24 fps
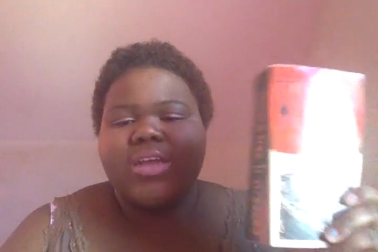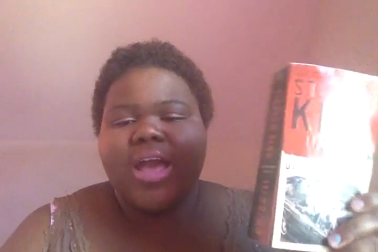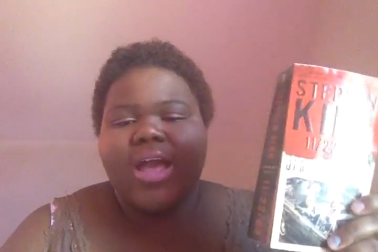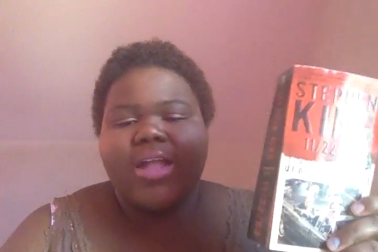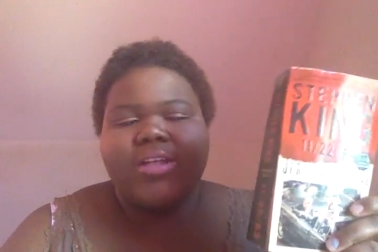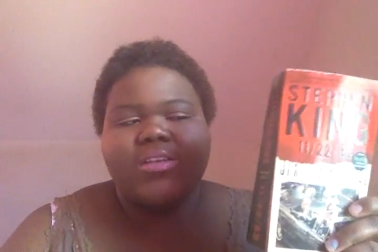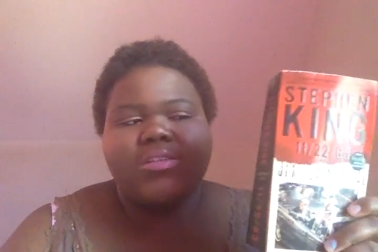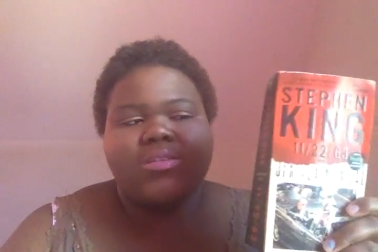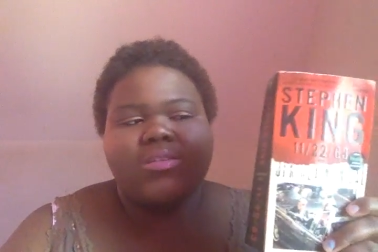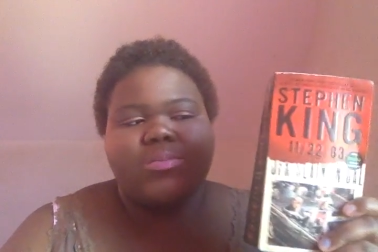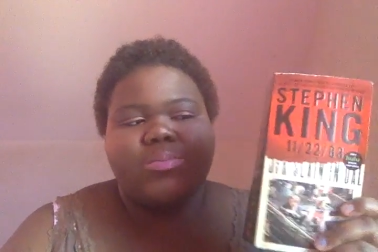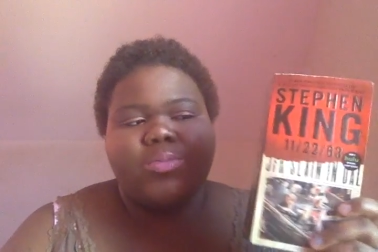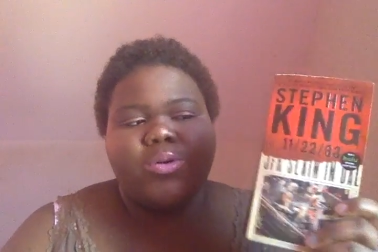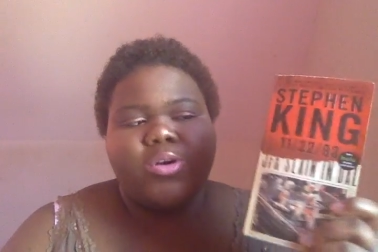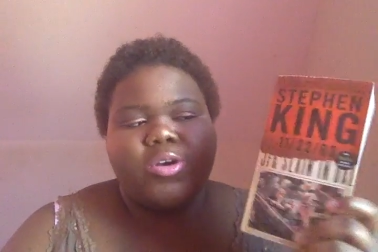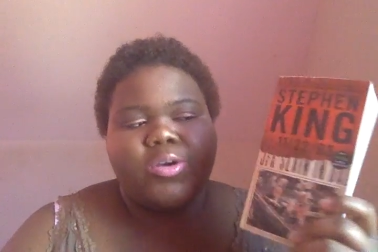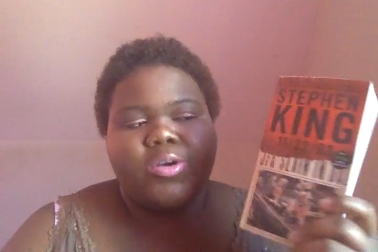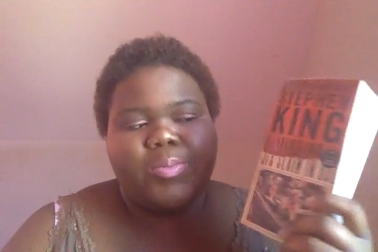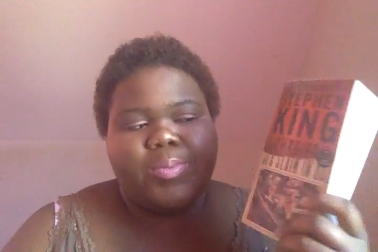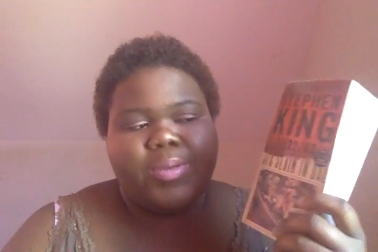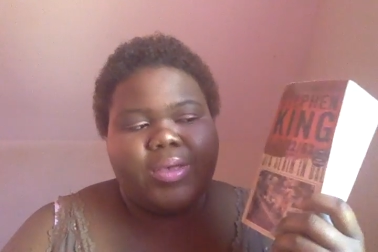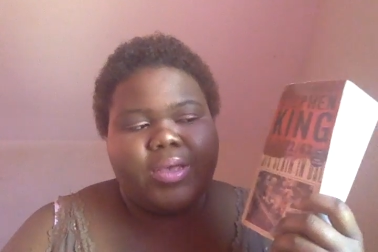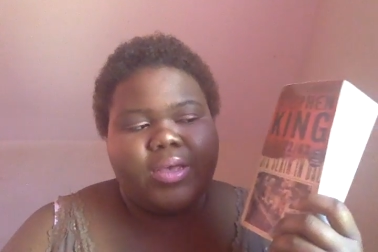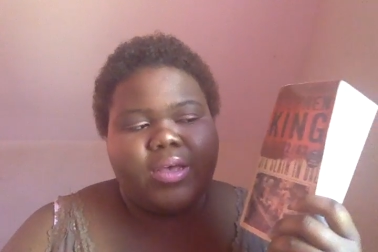got this book
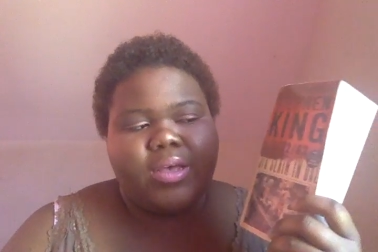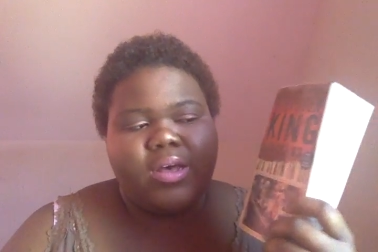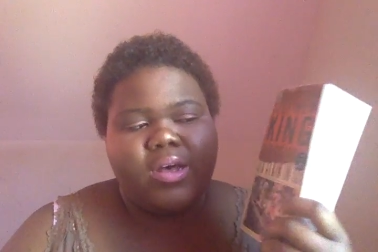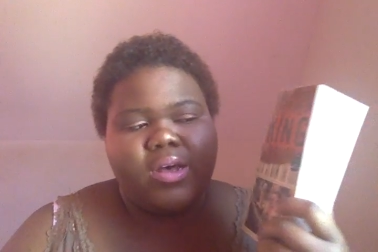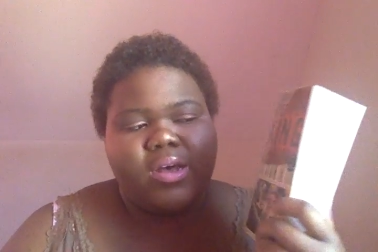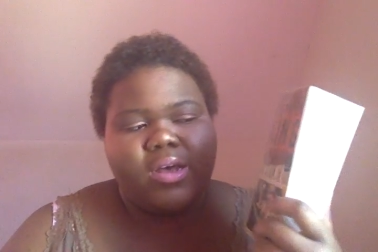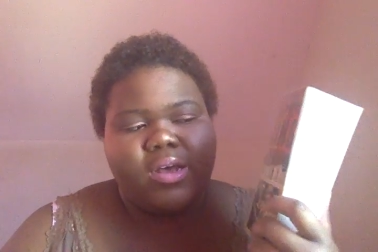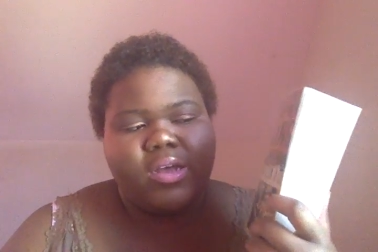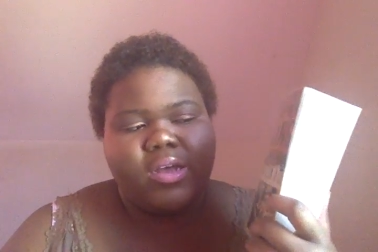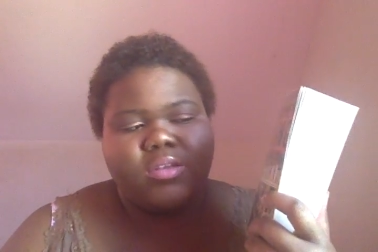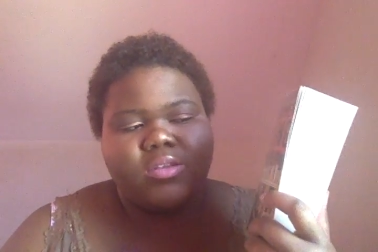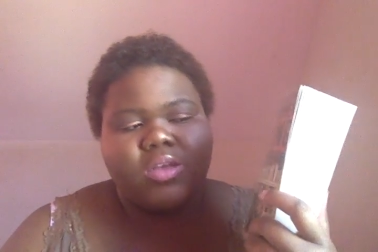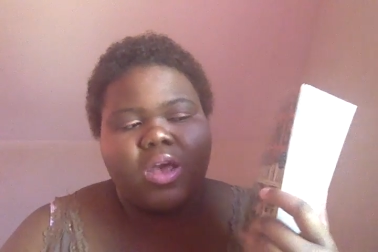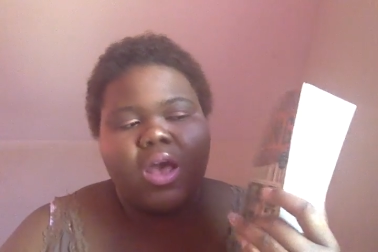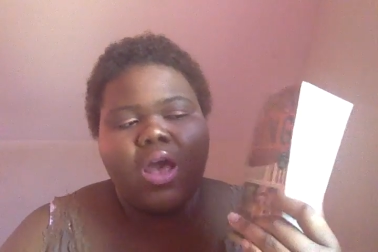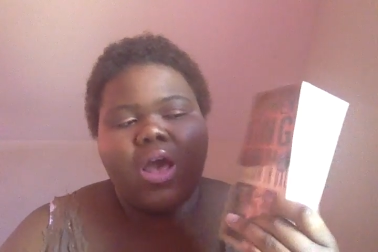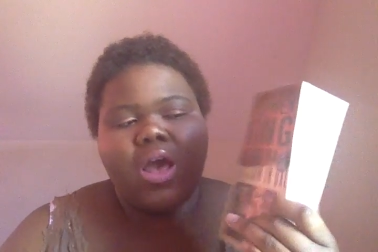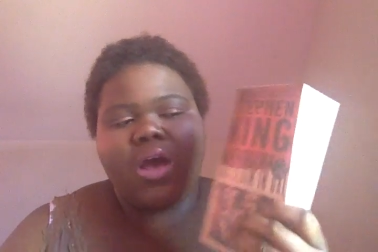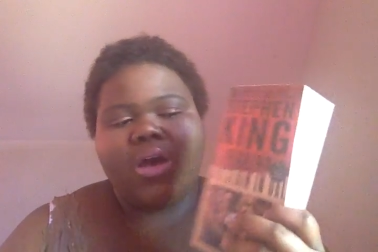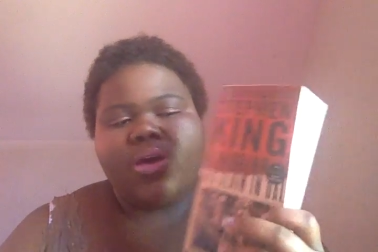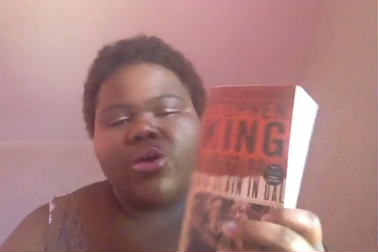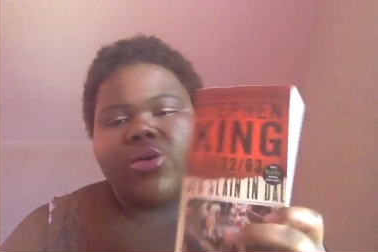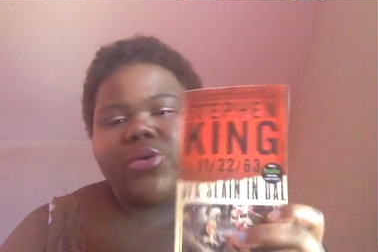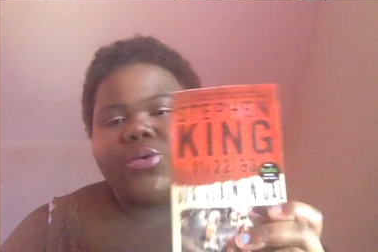because
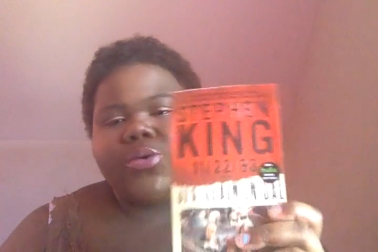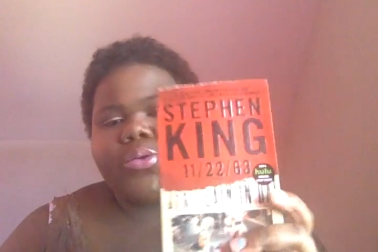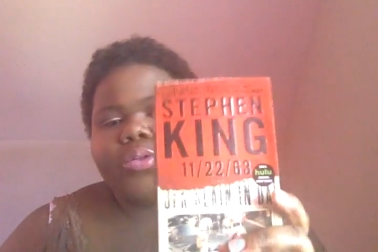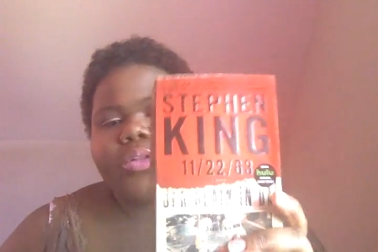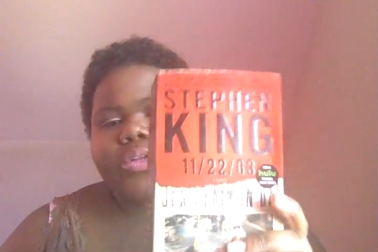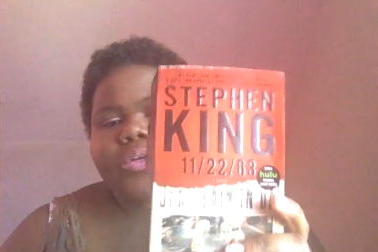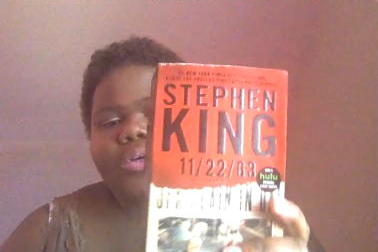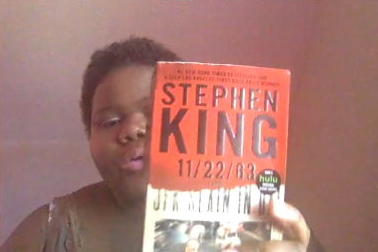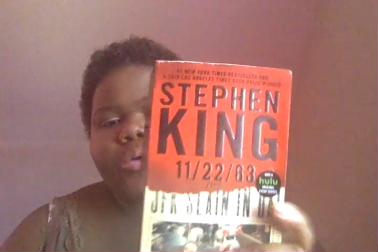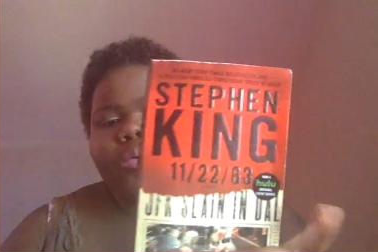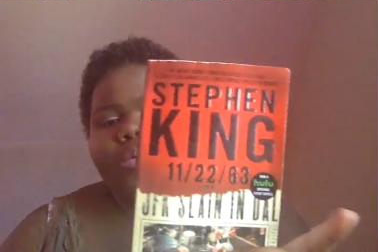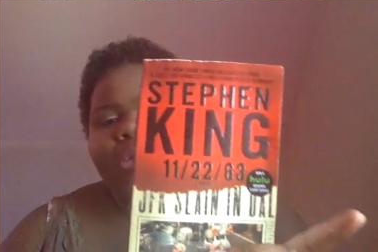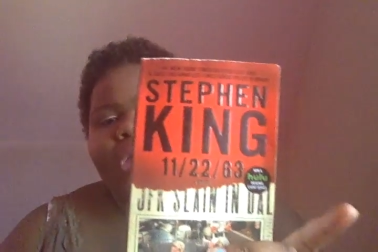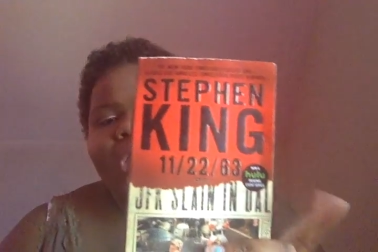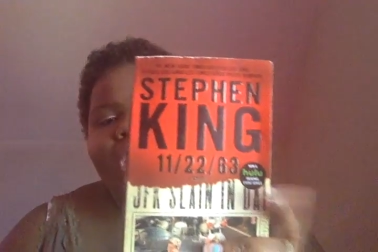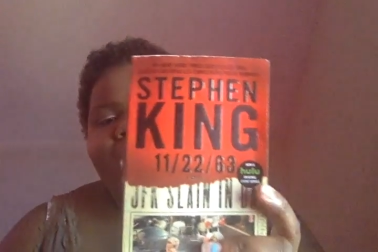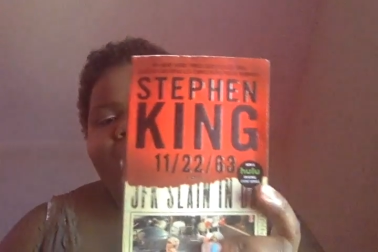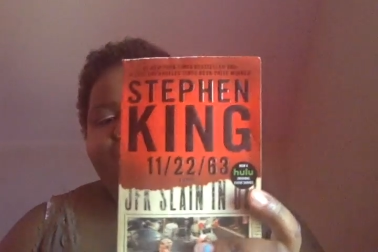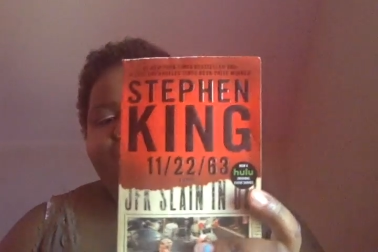Hulu